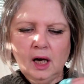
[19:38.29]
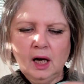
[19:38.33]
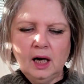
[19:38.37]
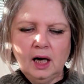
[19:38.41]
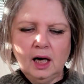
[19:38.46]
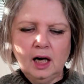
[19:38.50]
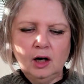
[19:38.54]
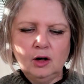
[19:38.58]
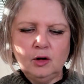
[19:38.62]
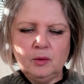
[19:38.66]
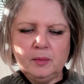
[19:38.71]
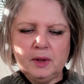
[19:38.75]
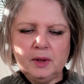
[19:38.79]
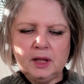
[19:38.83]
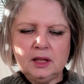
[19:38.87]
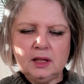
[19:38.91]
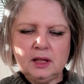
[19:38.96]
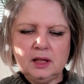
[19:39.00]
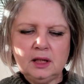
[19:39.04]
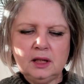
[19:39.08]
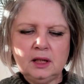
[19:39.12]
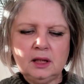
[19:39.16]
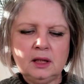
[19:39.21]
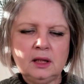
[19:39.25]
how
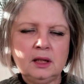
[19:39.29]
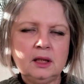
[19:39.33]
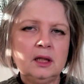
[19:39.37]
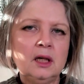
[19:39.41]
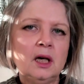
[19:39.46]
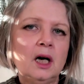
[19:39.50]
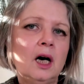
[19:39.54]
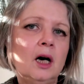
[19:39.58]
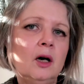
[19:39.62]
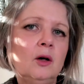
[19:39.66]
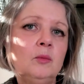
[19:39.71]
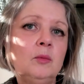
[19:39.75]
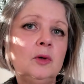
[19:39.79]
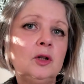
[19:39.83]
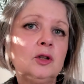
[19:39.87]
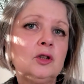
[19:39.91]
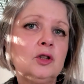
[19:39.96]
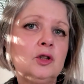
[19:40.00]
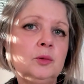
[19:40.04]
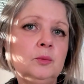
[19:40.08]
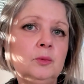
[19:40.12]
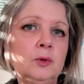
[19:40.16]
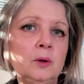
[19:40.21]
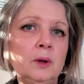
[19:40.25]

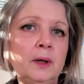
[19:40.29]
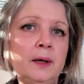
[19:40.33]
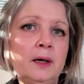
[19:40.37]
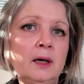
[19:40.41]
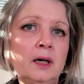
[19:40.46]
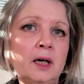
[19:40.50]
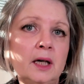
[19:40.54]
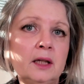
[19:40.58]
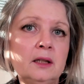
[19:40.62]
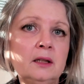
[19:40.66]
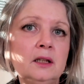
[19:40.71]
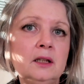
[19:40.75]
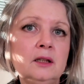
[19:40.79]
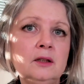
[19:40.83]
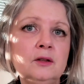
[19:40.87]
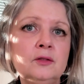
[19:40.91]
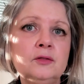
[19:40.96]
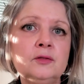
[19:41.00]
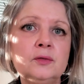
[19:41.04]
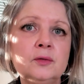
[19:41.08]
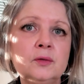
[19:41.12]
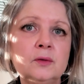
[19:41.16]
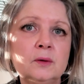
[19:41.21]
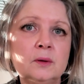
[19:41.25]
much mohair I need
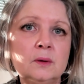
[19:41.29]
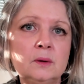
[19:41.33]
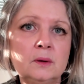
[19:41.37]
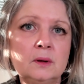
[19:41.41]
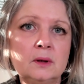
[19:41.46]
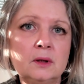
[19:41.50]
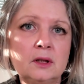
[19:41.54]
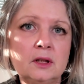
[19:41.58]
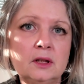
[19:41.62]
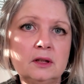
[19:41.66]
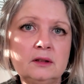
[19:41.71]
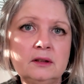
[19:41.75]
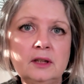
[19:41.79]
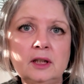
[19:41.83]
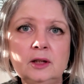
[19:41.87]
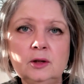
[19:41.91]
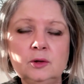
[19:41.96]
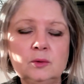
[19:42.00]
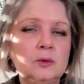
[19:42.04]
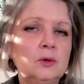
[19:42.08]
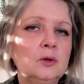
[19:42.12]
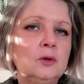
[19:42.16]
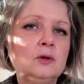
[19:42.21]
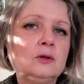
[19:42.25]
for
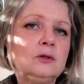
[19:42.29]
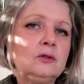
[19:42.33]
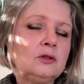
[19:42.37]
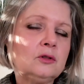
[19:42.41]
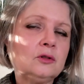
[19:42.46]
10 rows.